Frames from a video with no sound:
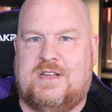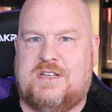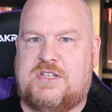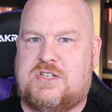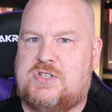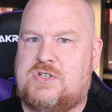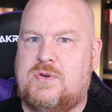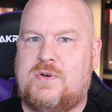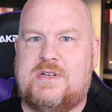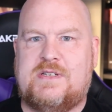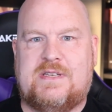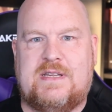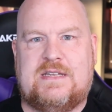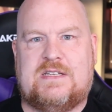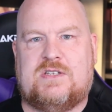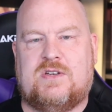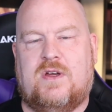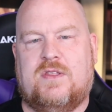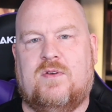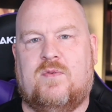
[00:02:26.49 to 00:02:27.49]
As soon as they
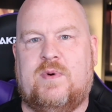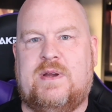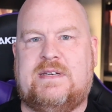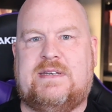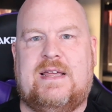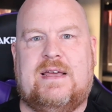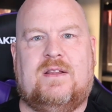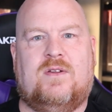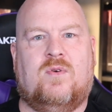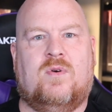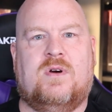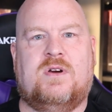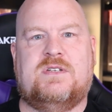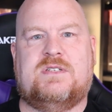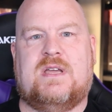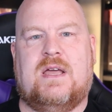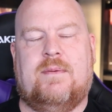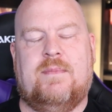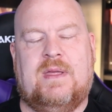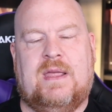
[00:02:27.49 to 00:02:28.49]
saw the retail orders
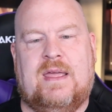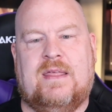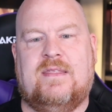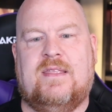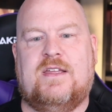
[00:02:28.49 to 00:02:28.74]
coming in,